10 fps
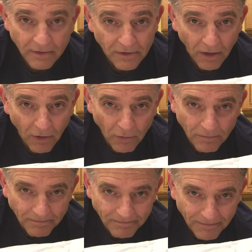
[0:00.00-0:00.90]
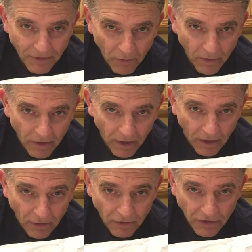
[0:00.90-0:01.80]
So, no real
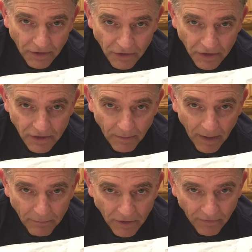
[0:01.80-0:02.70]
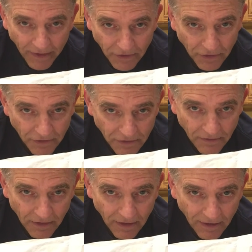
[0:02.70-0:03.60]
conclusion, just some observations.
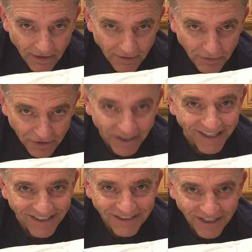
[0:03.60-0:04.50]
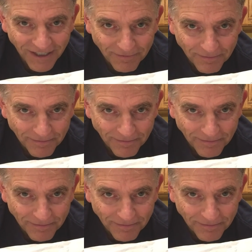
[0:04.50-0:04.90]
We'll see you next time.